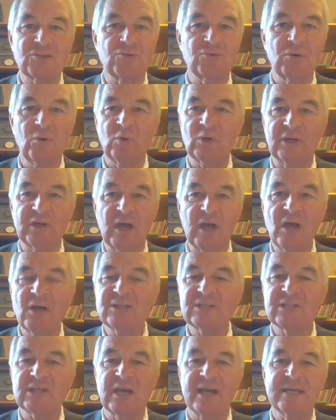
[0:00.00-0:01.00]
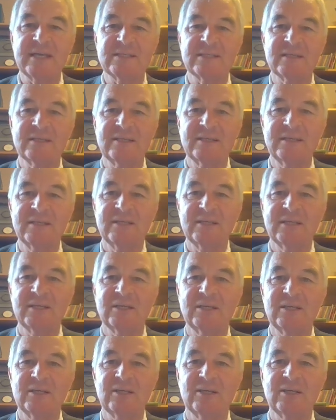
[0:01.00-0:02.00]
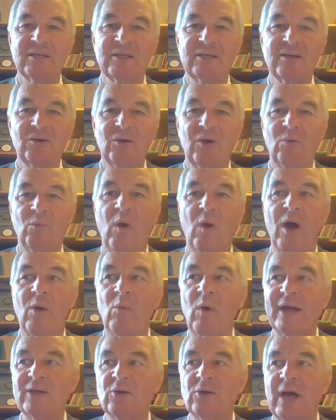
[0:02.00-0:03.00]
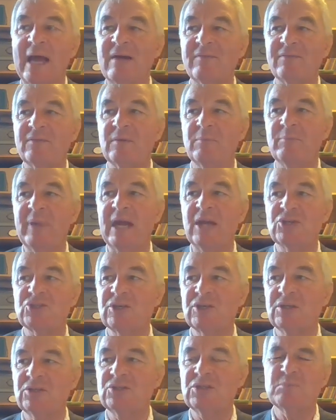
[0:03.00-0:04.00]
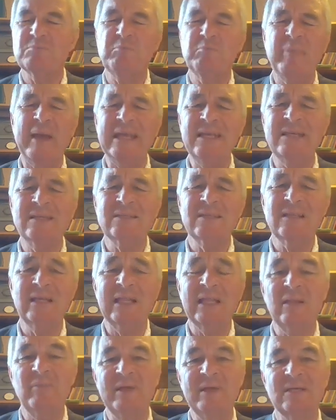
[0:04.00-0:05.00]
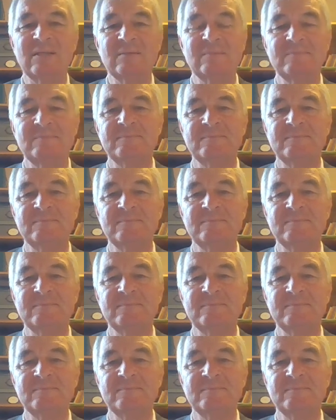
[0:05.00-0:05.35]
cruel on our side. Why not have compassion and just bend a little bit?